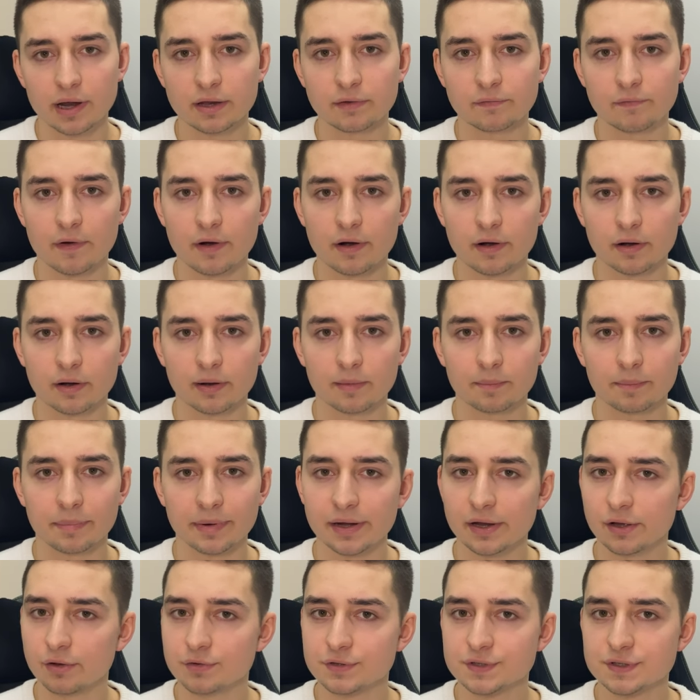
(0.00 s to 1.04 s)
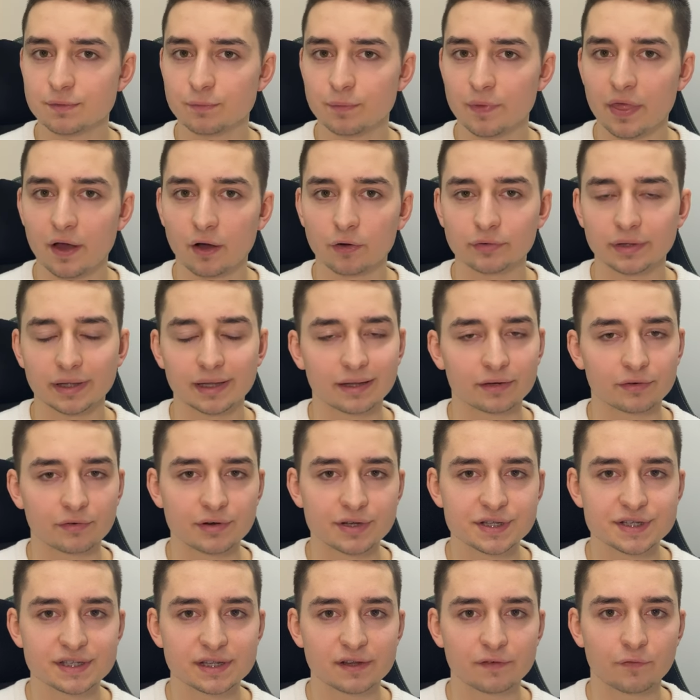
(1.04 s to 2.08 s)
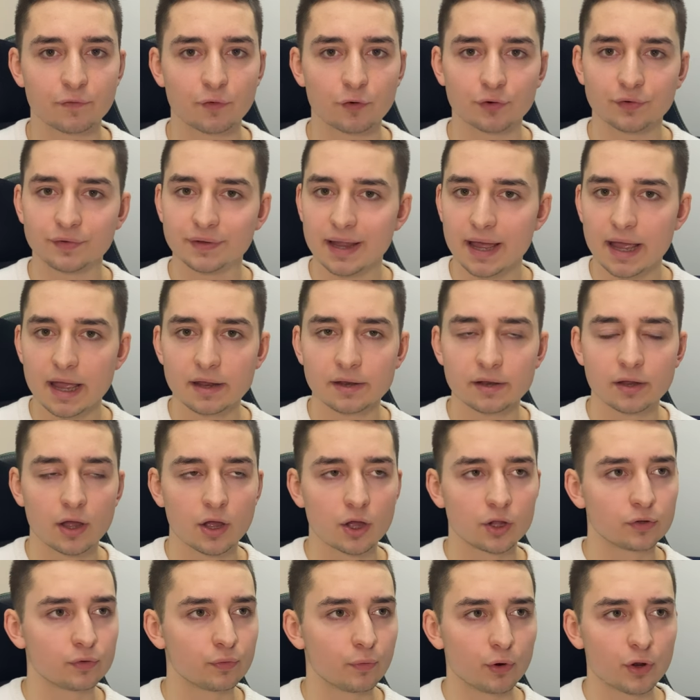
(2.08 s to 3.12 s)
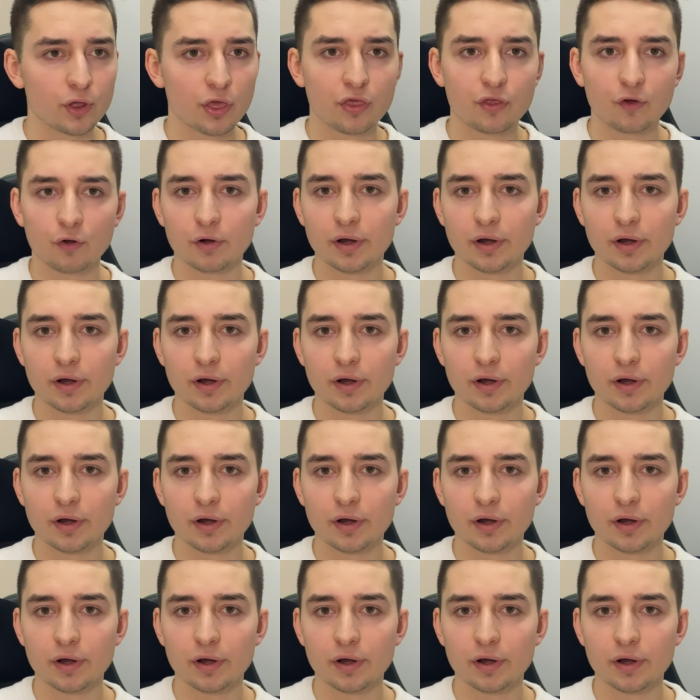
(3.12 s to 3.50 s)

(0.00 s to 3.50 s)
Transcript: were periods without electricity for 10, 20, 30